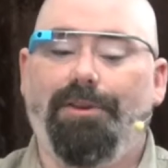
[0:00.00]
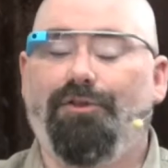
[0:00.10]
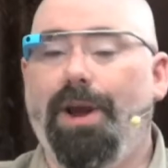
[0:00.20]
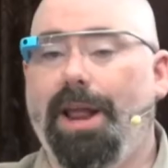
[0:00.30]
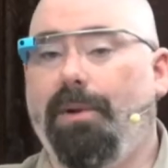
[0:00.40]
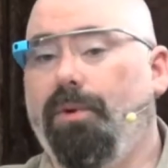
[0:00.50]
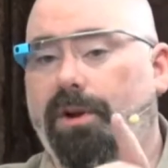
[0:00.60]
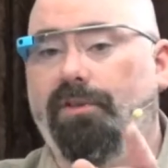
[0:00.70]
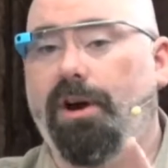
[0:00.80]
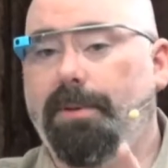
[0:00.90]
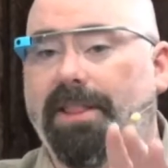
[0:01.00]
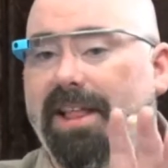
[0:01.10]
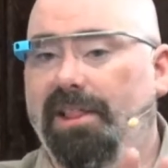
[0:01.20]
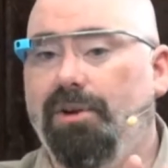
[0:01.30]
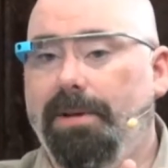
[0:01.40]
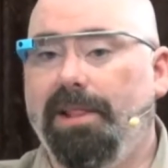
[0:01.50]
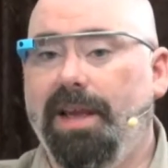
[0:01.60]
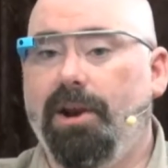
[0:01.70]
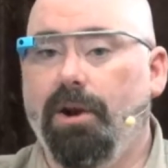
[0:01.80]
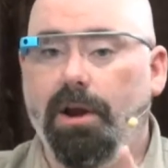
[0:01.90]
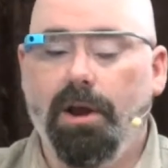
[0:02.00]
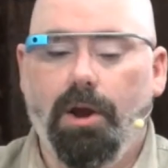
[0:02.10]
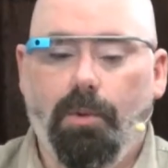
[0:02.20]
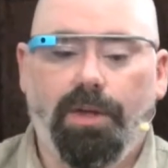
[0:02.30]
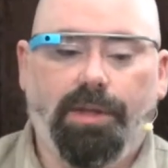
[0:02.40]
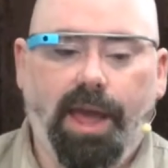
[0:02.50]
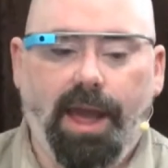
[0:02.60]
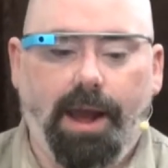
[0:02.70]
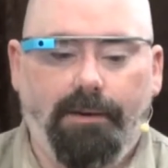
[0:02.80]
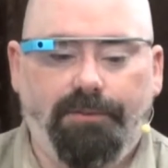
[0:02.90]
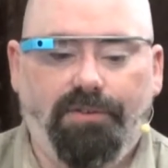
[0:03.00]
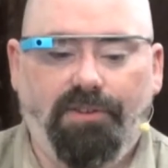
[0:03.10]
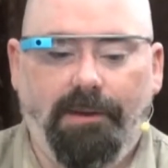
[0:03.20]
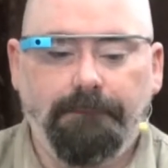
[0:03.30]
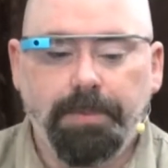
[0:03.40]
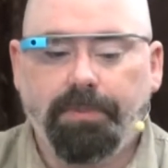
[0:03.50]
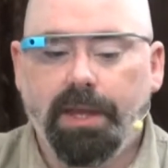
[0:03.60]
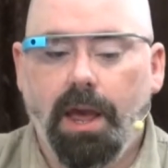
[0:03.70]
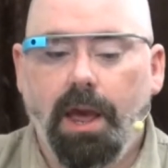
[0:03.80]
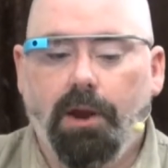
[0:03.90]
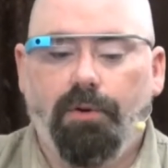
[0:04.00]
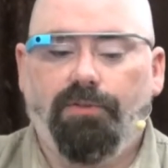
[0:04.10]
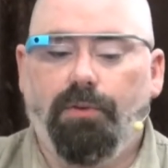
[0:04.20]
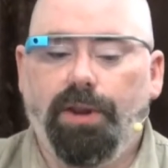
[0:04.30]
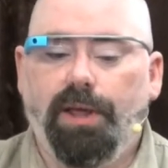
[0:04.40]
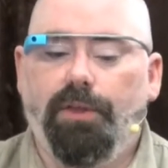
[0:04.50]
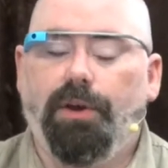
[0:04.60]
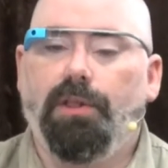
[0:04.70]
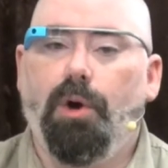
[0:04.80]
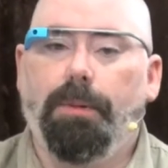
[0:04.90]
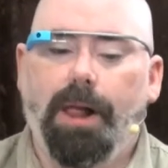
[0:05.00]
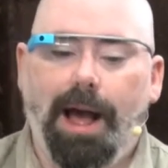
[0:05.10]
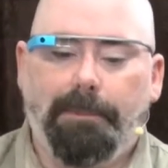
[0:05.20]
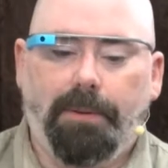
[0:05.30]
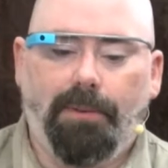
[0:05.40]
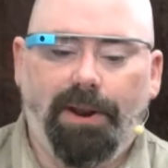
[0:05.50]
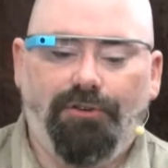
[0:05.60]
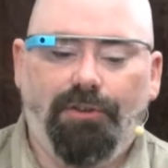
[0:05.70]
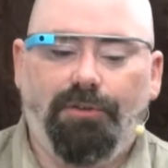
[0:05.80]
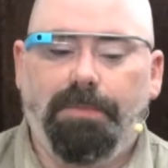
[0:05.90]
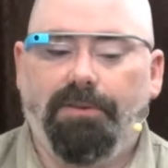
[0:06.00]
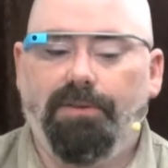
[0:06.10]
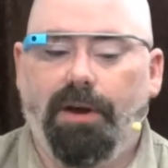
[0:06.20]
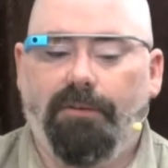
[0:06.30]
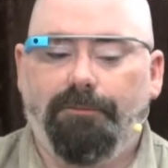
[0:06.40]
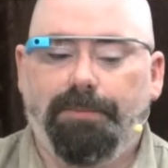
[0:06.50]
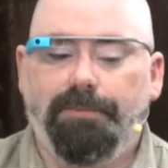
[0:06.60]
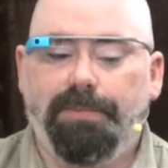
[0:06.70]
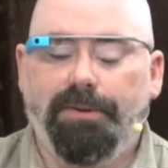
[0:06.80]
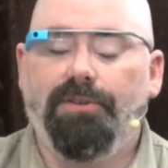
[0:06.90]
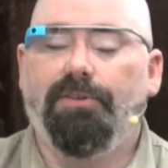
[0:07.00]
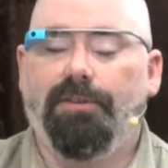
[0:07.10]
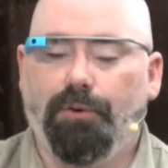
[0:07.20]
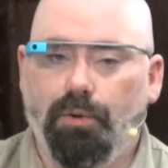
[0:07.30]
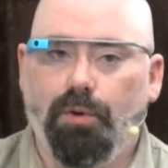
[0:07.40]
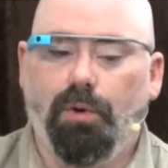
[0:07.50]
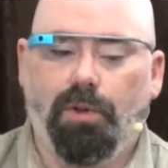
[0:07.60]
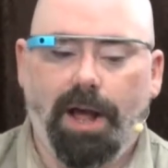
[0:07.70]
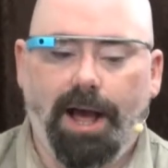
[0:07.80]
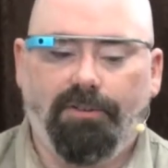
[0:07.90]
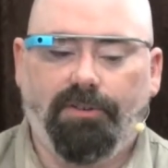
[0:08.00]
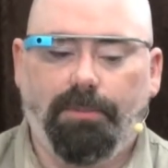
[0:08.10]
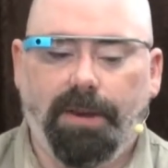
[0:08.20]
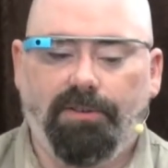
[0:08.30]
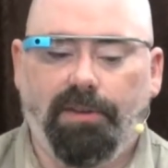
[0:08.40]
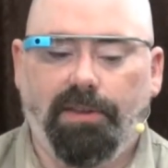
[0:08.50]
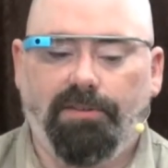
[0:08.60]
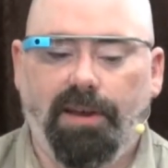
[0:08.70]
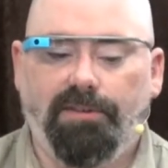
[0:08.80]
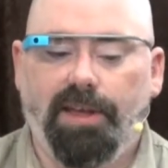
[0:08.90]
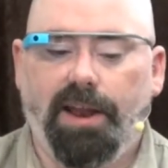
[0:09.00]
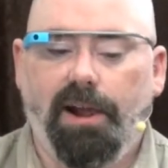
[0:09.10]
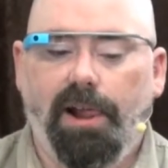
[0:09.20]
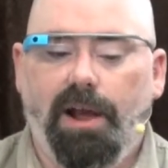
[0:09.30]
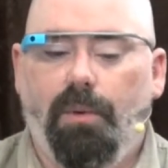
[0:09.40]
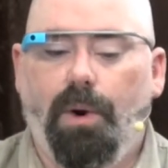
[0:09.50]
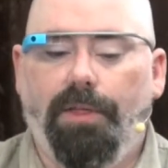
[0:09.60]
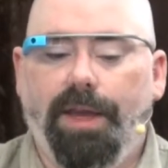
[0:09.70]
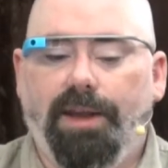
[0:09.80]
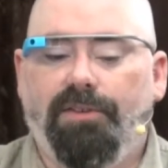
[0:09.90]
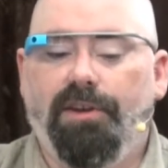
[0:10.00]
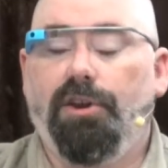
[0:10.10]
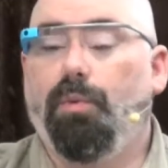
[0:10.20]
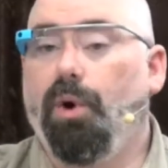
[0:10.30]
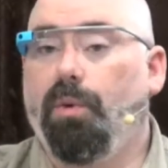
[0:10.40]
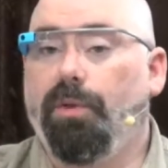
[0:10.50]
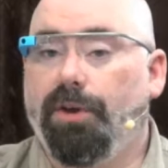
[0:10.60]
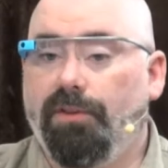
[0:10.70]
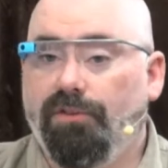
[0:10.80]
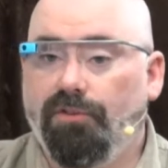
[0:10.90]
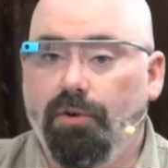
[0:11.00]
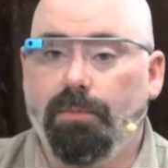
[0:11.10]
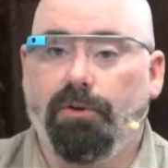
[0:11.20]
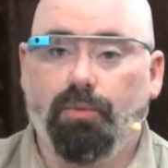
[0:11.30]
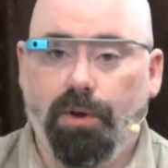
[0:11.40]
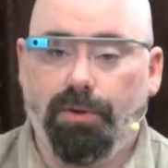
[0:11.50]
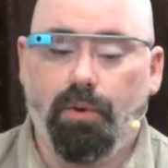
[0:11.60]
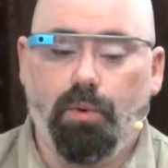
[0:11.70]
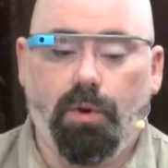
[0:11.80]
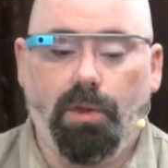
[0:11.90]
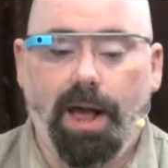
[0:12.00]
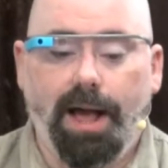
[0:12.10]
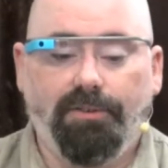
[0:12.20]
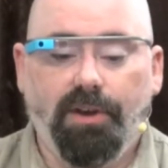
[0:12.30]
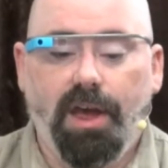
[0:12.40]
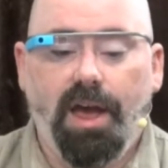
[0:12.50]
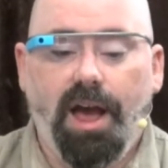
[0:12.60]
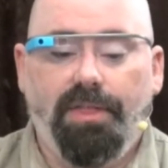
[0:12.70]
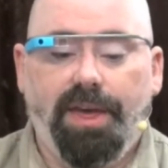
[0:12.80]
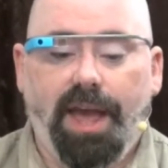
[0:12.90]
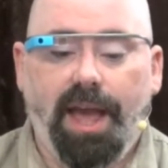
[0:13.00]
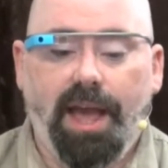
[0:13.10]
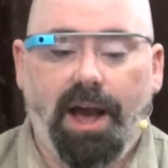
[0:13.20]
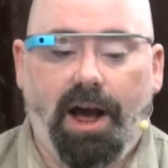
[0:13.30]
training. And we're going to talk about that a little bit later with KFC. Chris O'Neill, the global operations business of Google Glass, basically states that while they continue to work with consumers with Google Glass, they